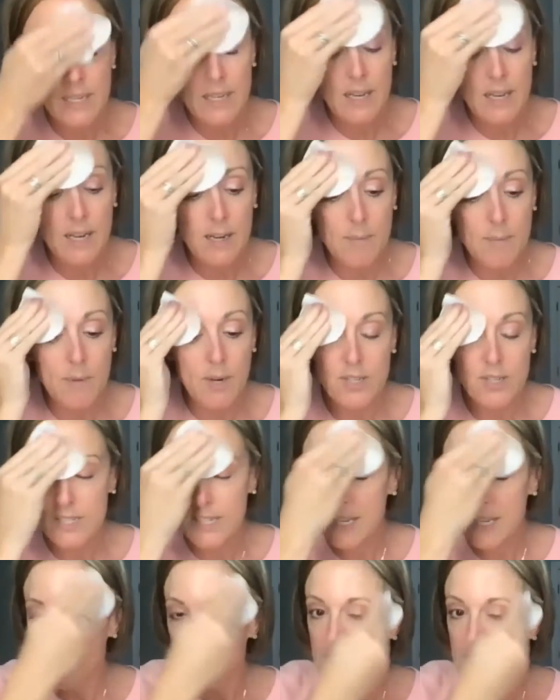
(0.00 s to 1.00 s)
our
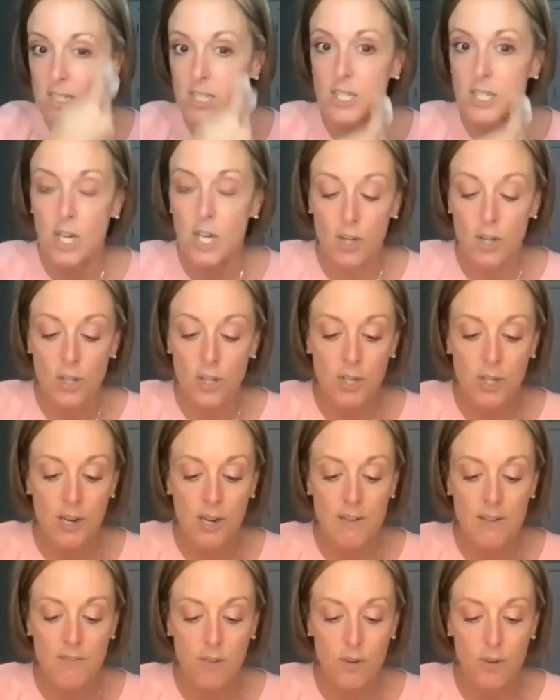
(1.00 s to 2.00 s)
skin gets duller,
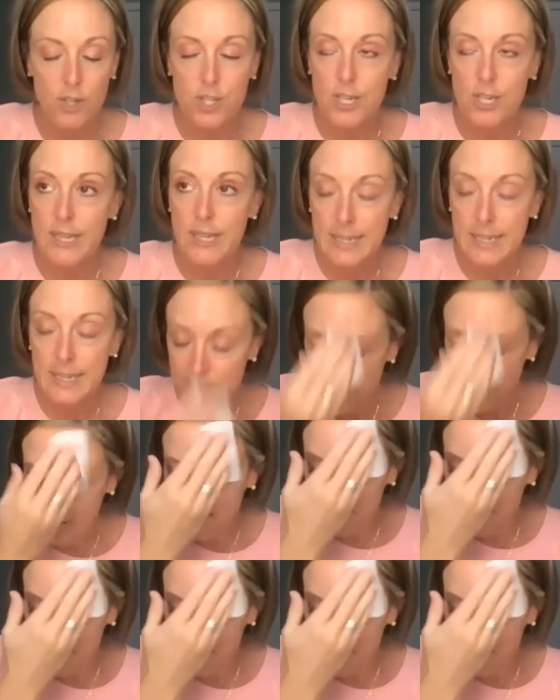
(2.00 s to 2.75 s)
unfortunately.